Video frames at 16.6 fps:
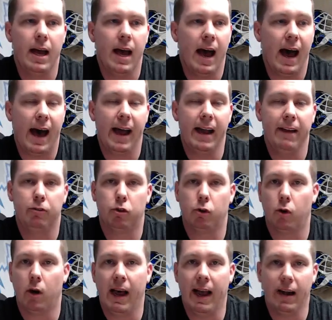I've
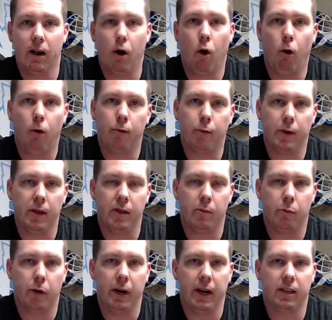tried all three of the
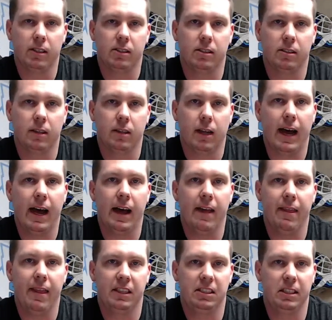breaks uh,
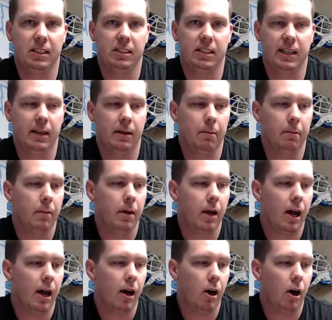that CCM uh,
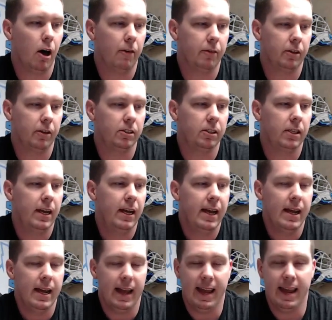offers
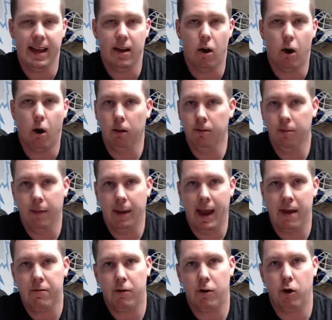and all of them
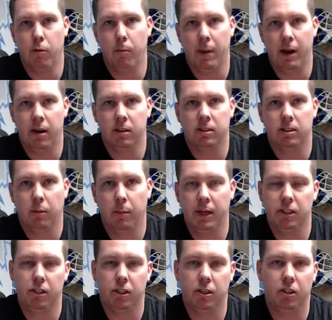have their own merits. So make
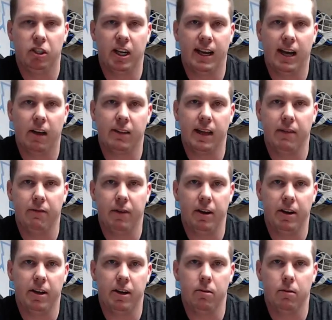sure to check out that
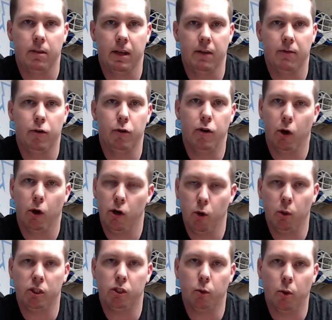video if you don't know
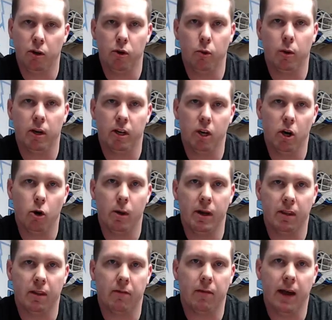which one you want to go with the
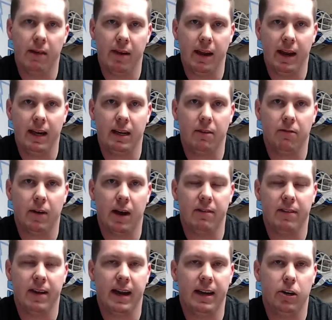580,
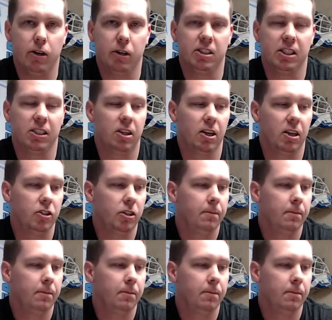590, or 600.